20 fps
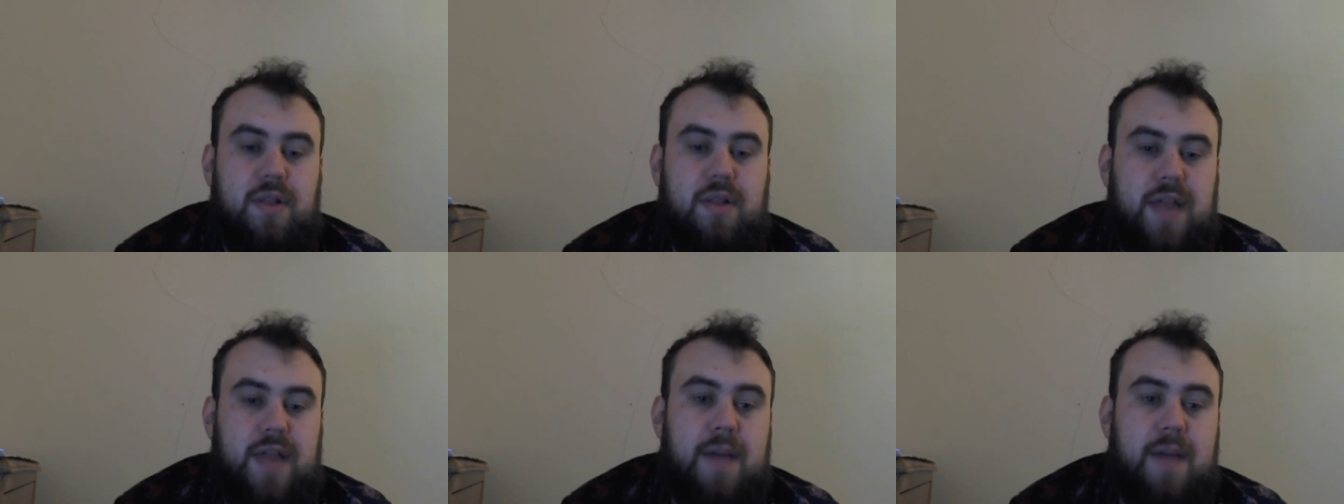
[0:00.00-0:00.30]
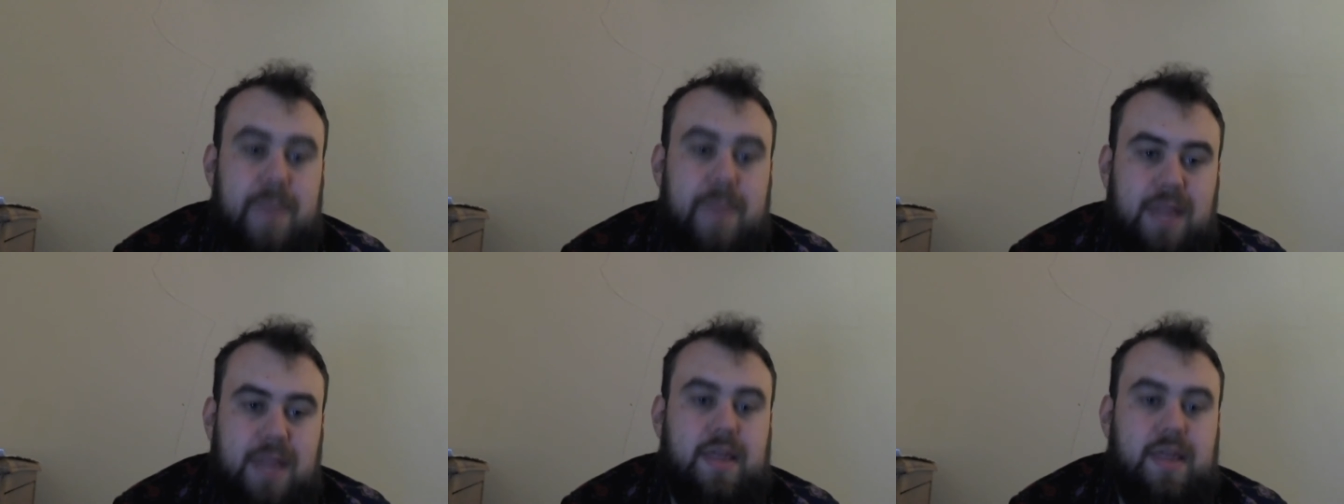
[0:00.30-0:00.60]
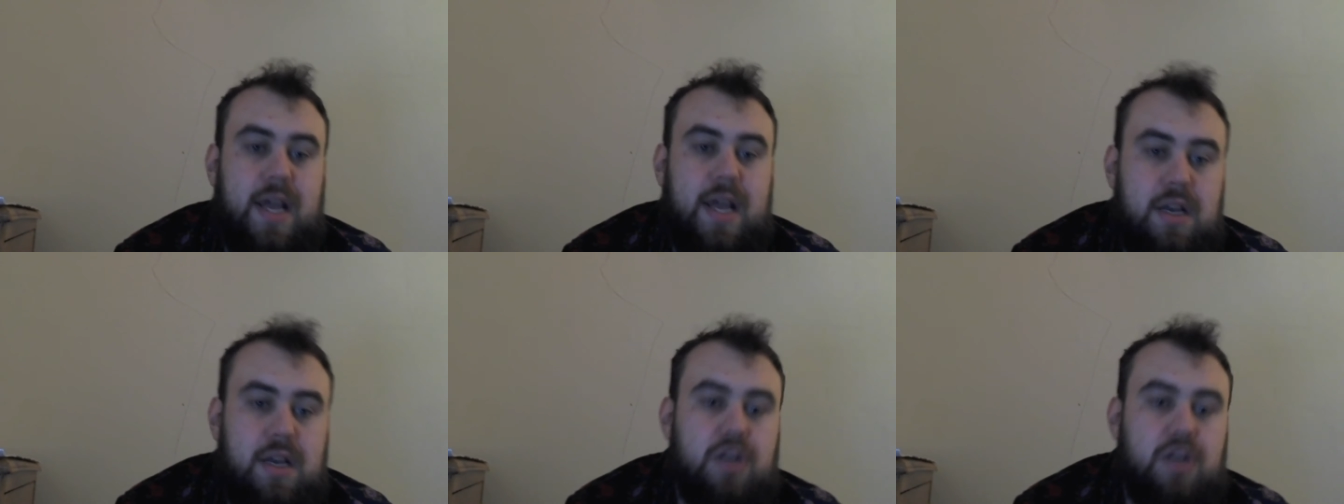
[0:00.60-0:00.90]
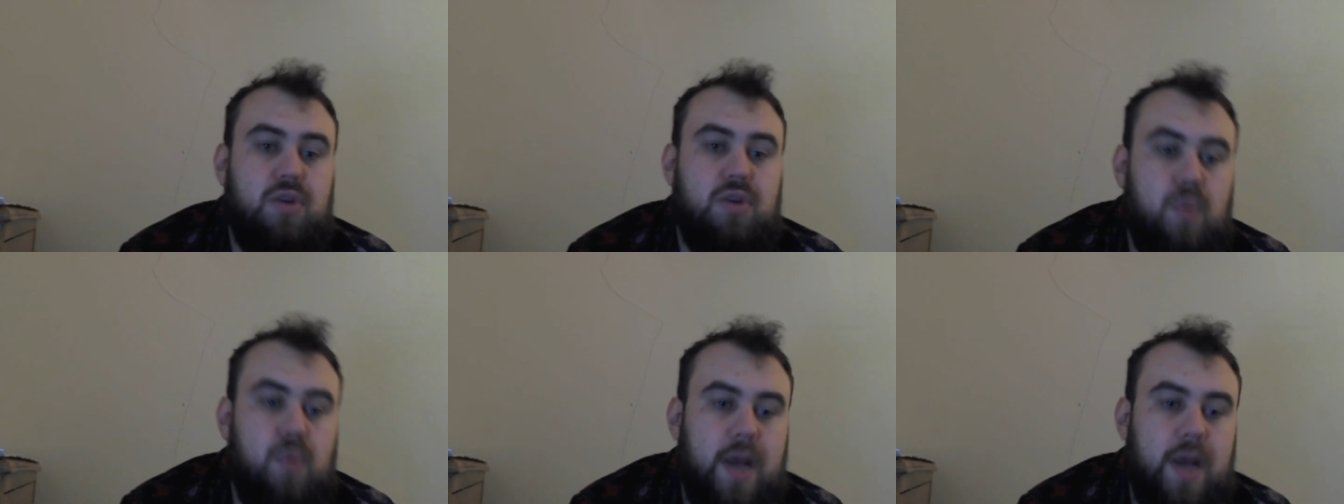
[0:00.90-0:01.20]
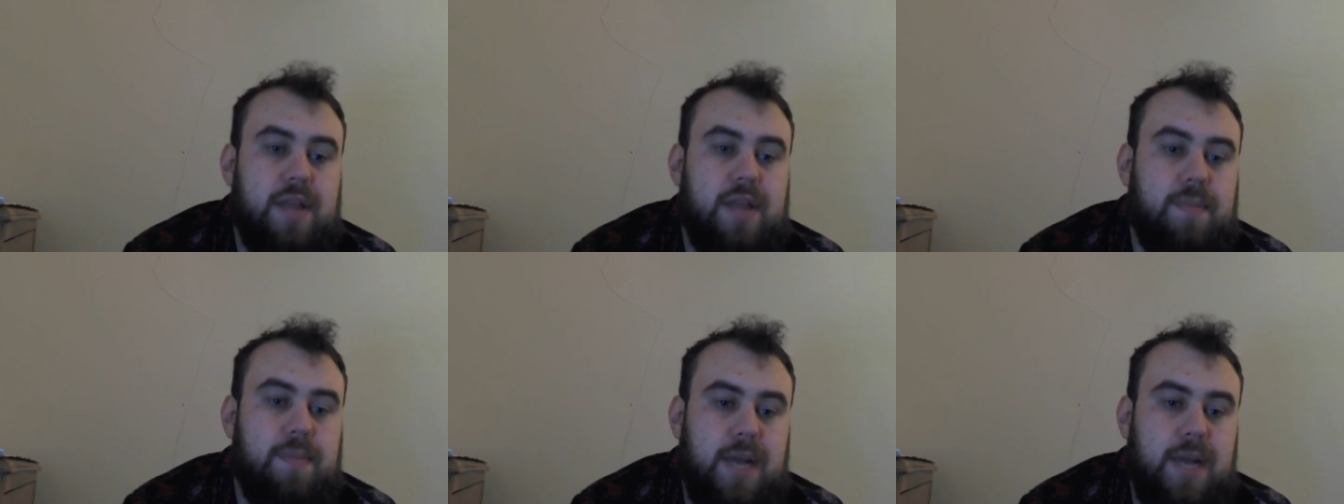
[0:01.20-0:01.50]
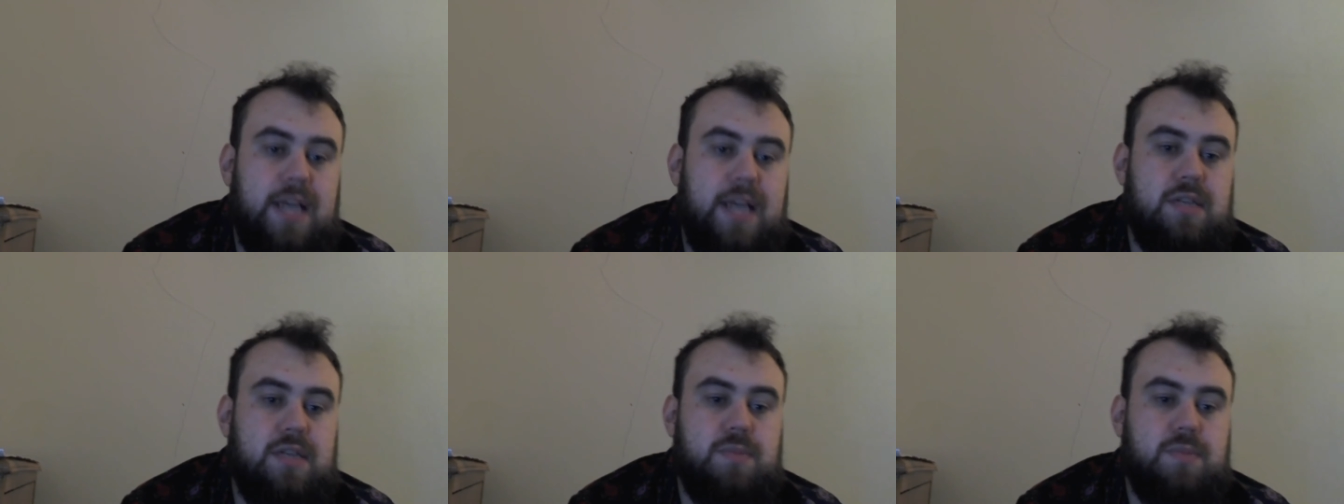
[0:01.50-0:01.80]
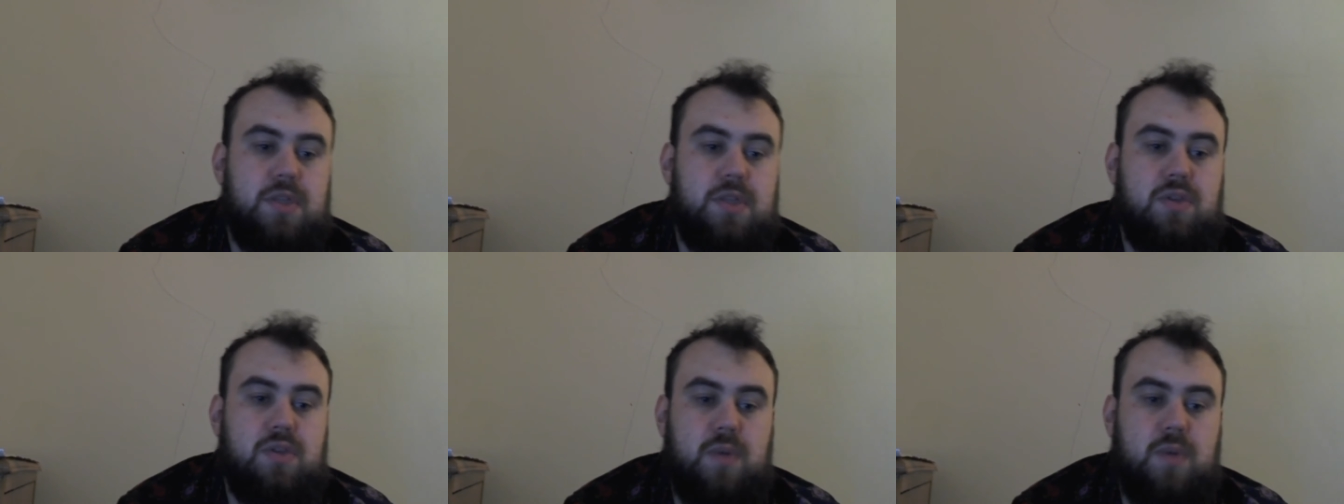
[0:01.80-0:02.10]
that meant they knew where the
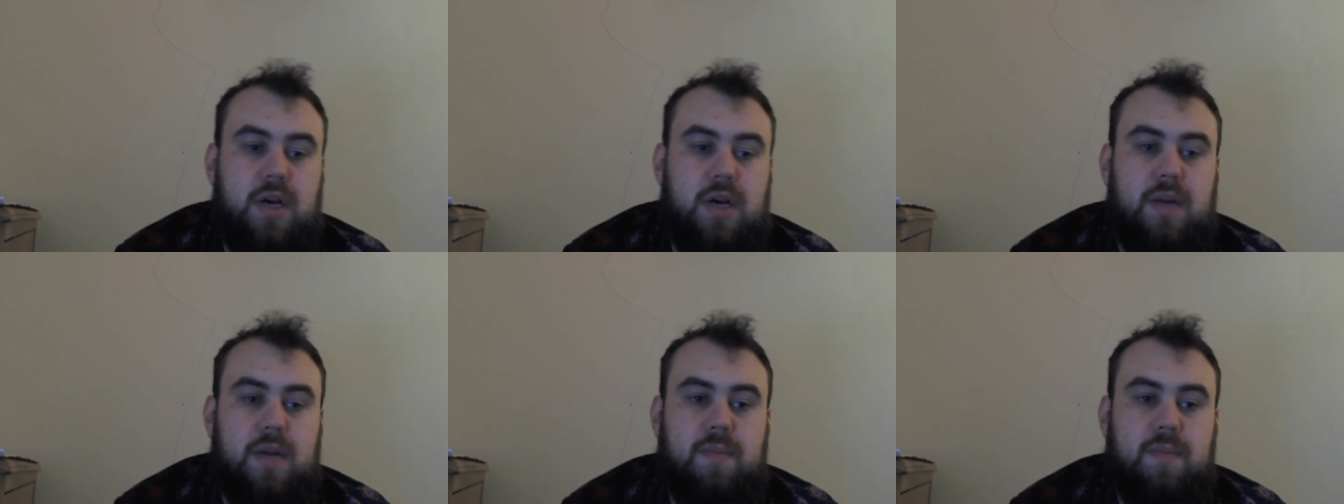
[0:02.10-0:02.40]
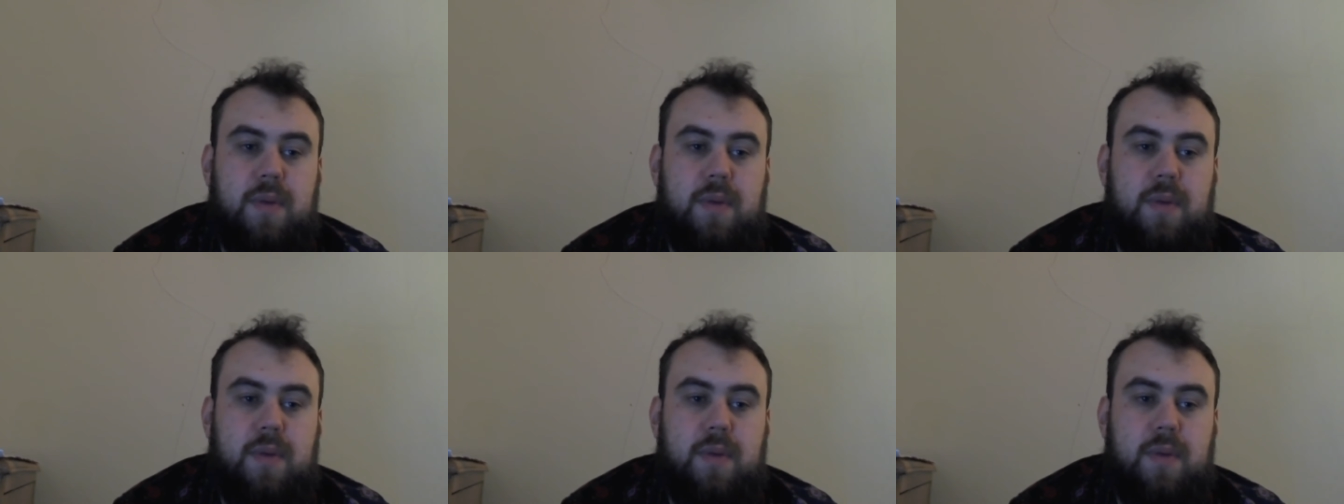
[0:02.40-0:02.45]
placements were.